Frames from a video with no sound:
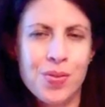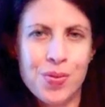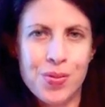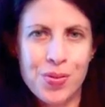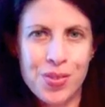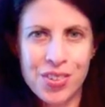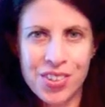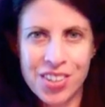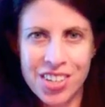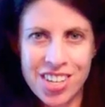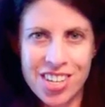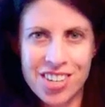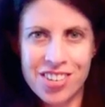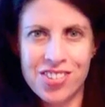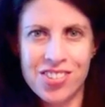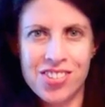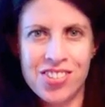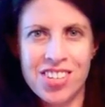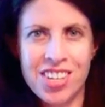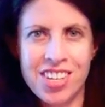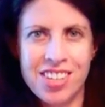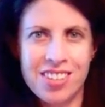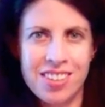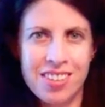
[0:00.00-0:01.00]
really
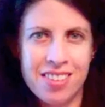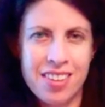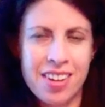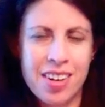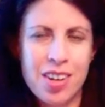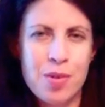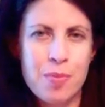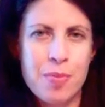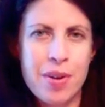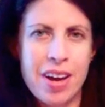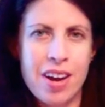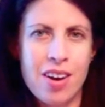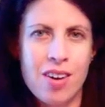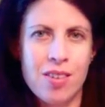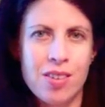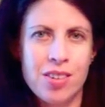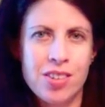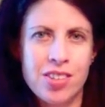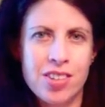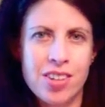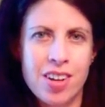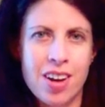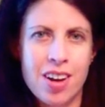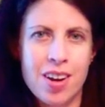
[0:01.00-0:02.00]
interesting to think
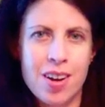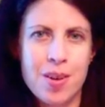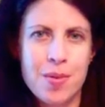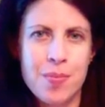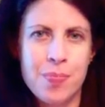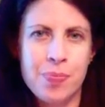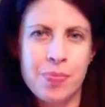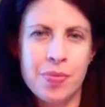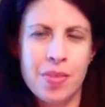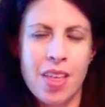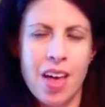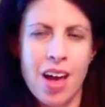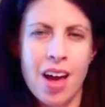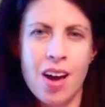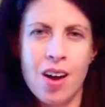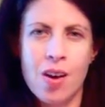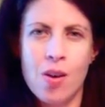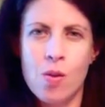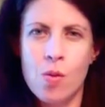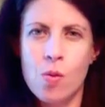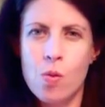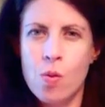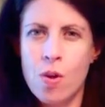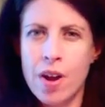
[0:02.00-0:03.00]
about
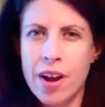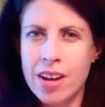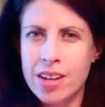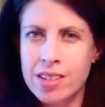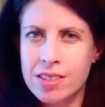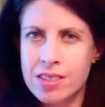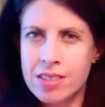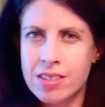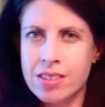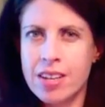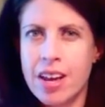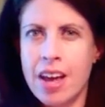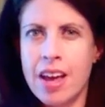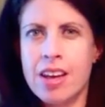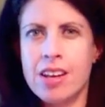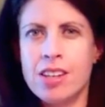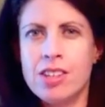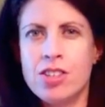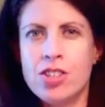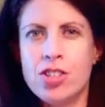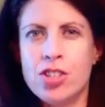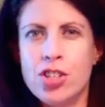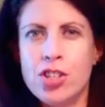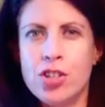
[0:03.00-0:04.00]
how whites
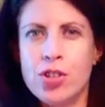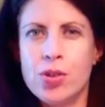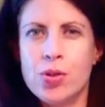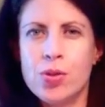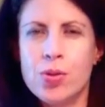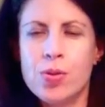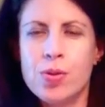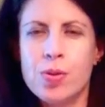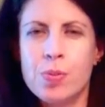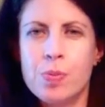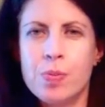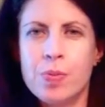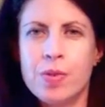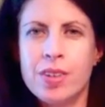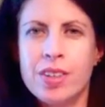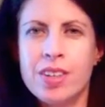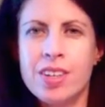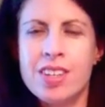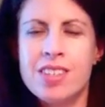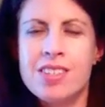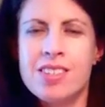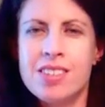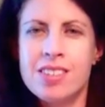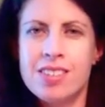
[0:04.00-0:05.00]
tend to
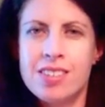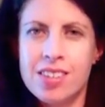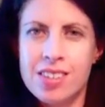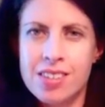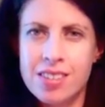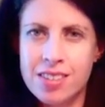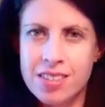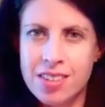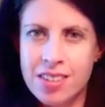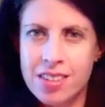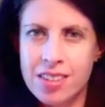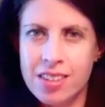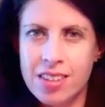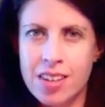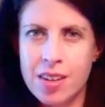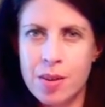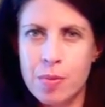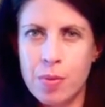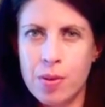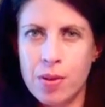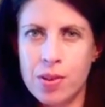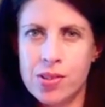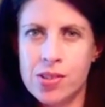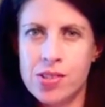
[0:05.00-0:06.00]

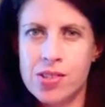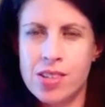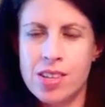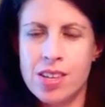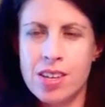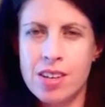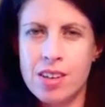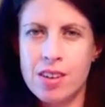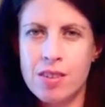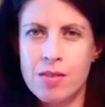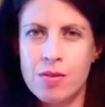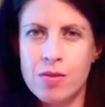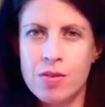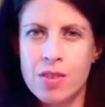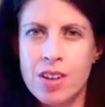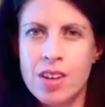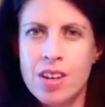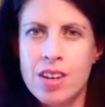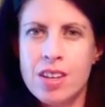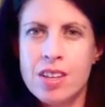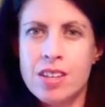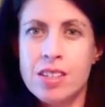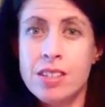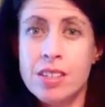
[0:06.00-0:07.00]
consistently perceive
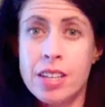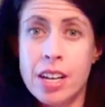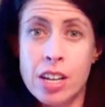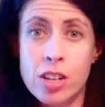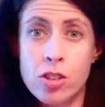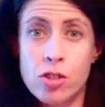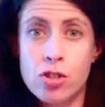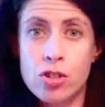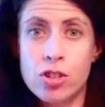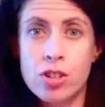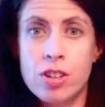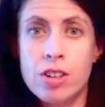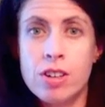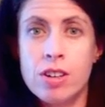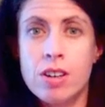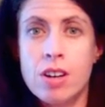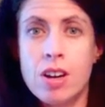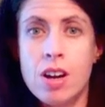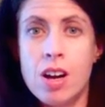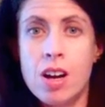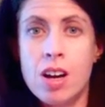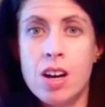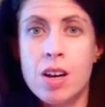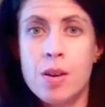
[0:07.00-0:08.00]
danger
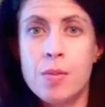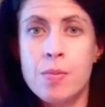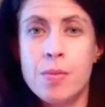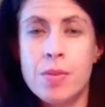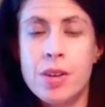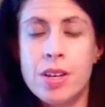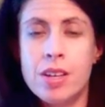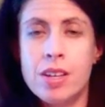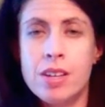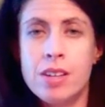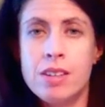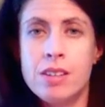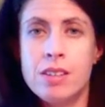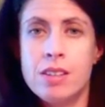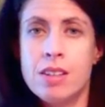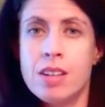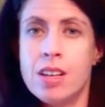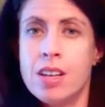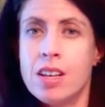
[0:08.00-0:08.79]
in